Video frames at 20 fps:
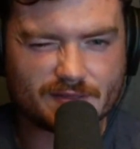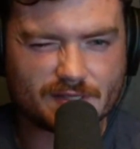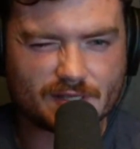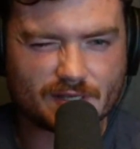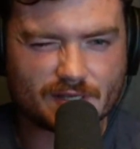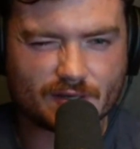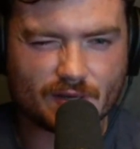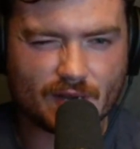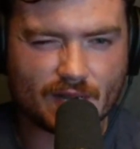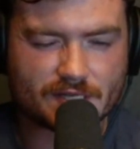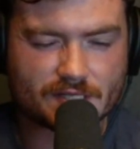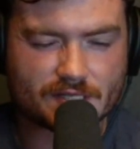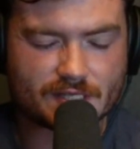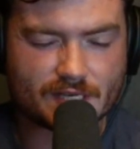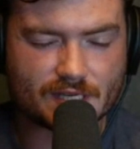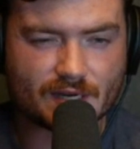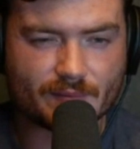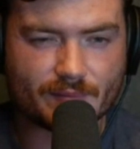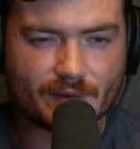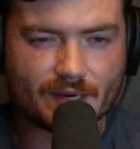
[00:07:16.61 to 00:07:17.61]
So I just
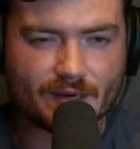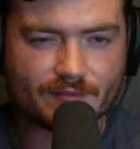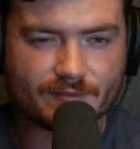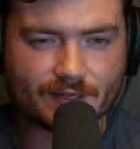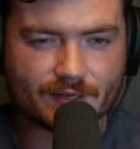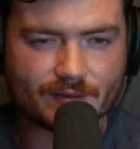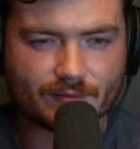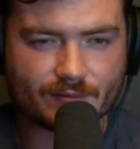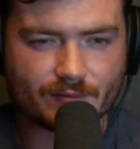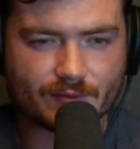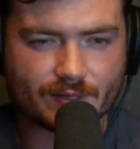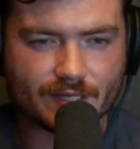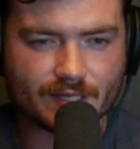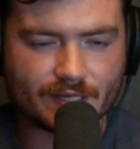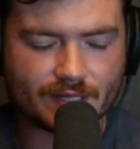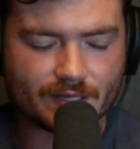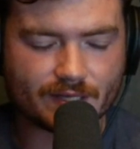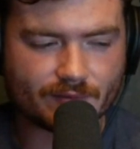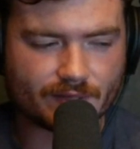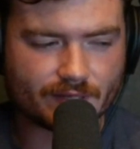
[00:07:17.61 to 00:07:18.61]
got a pair of like
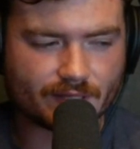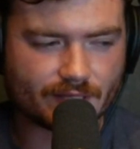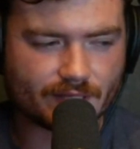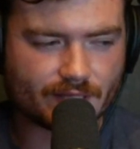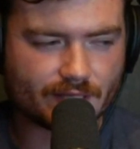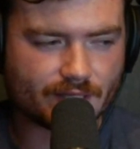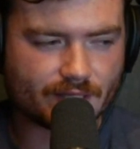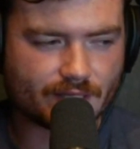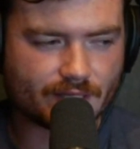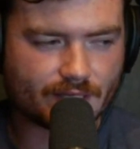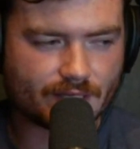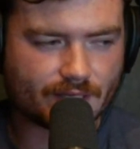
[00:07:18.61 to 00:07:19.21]
really, really